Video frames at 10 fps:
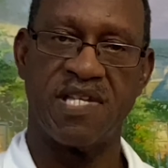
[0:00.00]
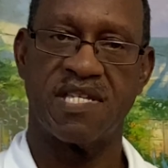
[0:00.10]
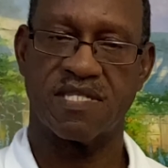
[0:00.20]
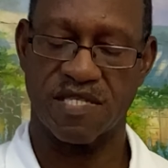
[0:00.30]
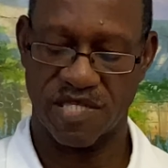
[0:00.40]

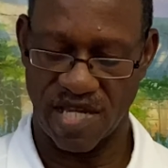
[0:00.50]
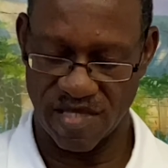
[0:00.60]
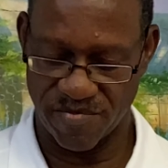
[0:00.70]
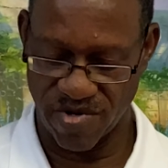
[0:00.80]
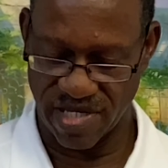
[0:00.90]
to
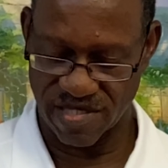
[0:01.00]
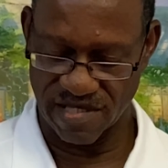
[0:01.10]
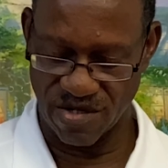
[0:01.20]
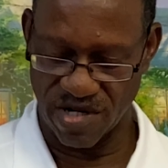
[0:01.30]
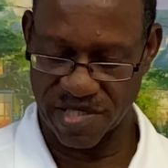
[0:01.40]
celebrate the
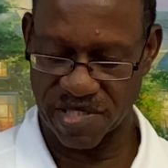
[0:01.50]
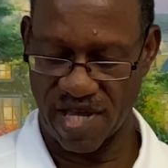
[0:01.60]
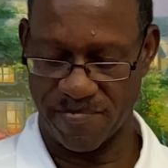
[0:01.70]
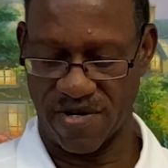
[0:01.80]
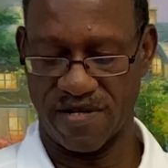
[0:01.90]
Lord's
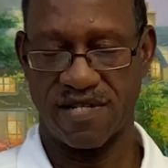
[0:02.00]
Supper.